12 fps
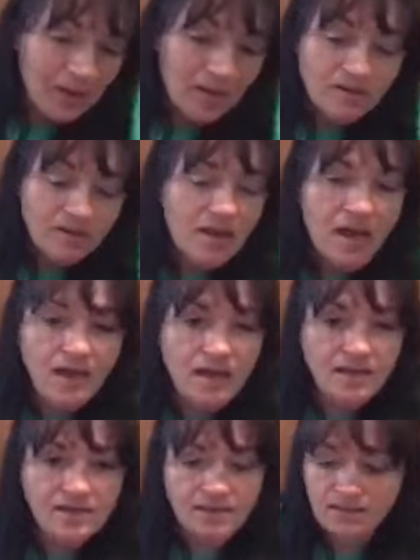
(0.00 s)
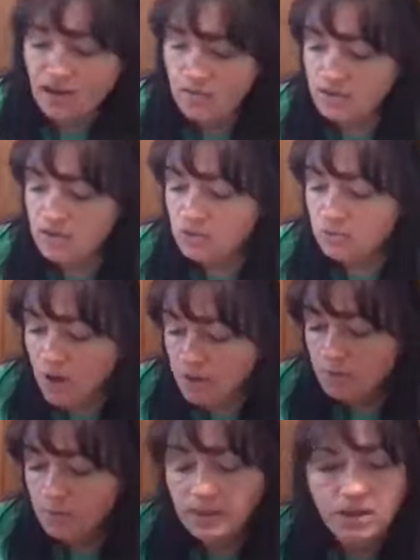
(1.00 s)
Okay, I can't see the comments. You're
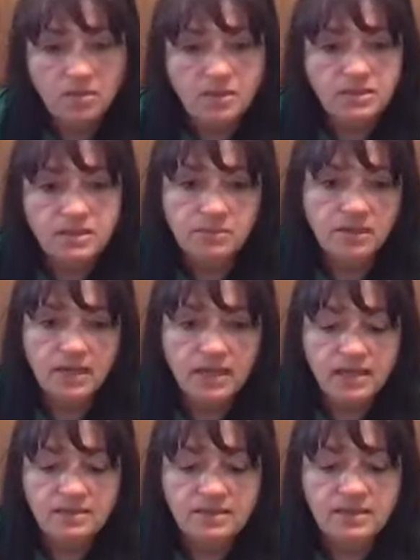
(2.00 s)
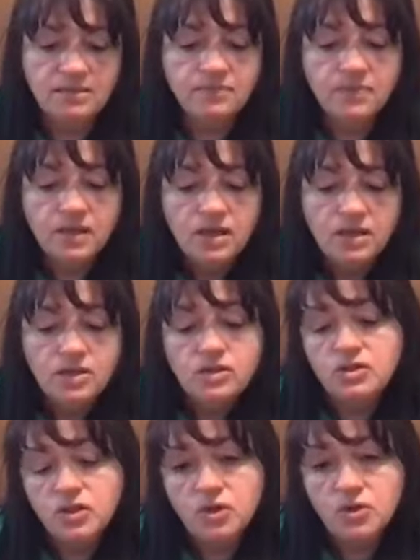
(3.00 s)
probably commenting, but I can't see them.
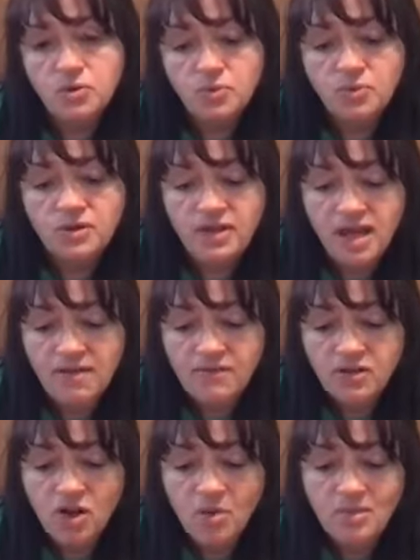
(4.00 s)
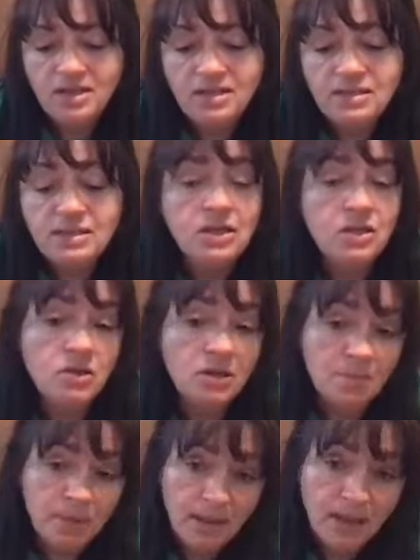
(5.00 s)
So what they have in common is that you
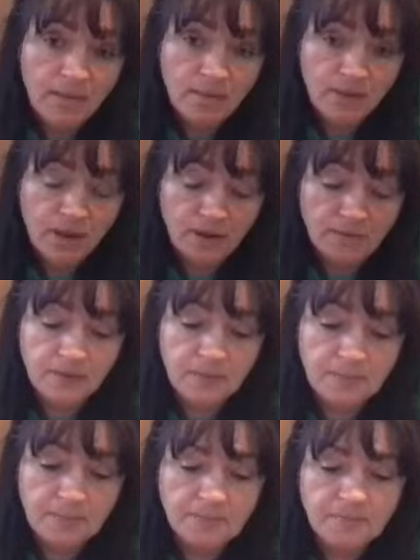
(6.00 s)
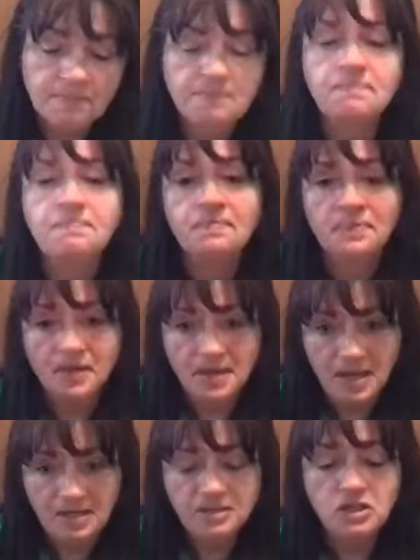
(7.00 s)
can play with all of them.
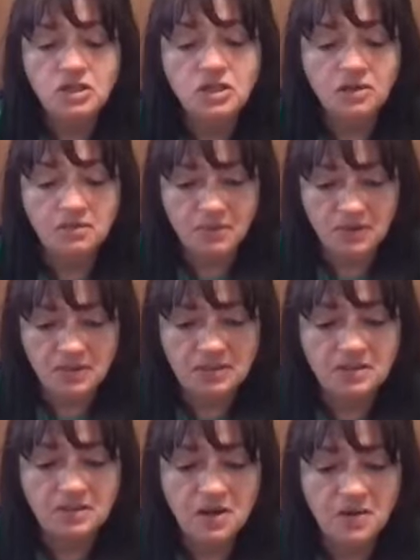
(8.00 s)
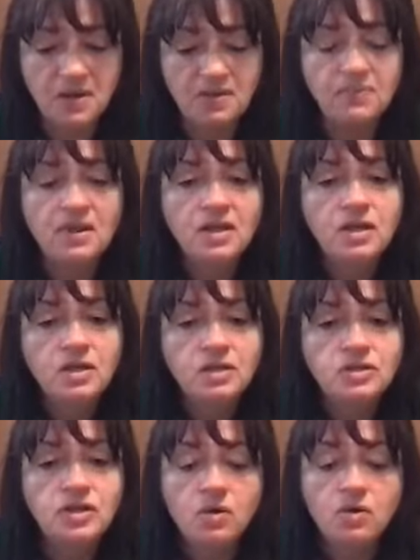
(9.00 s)
Okay, so you get where this is going.
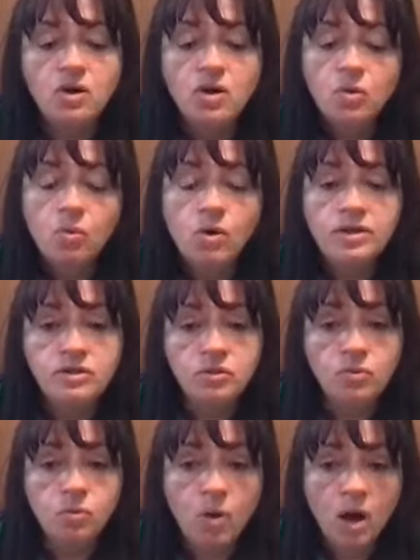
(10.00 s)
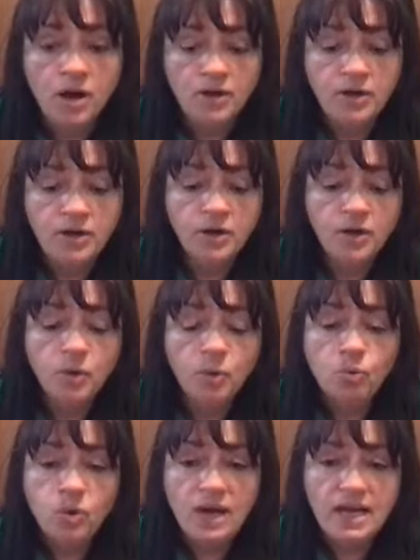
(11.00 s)
So what do water,
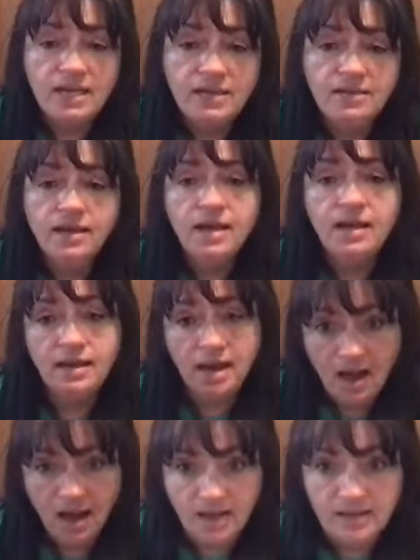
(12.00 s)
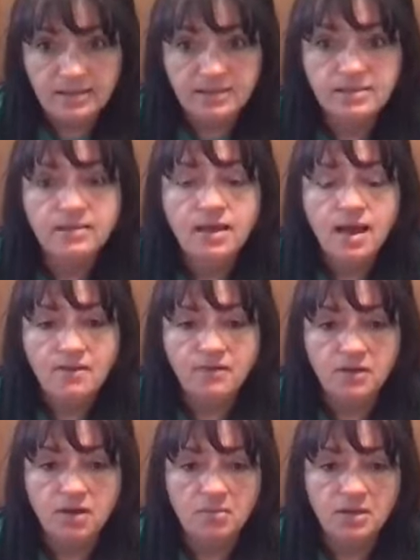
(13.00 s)
rain, and ice have in
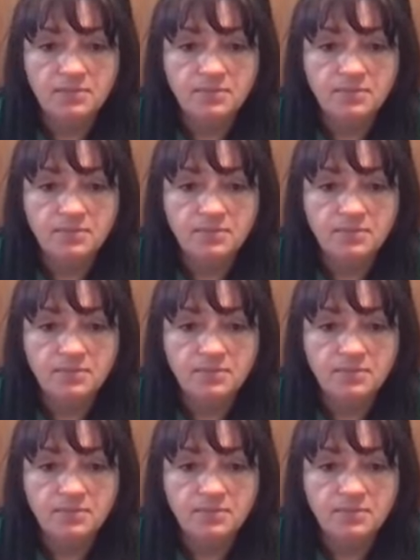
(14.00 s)
common?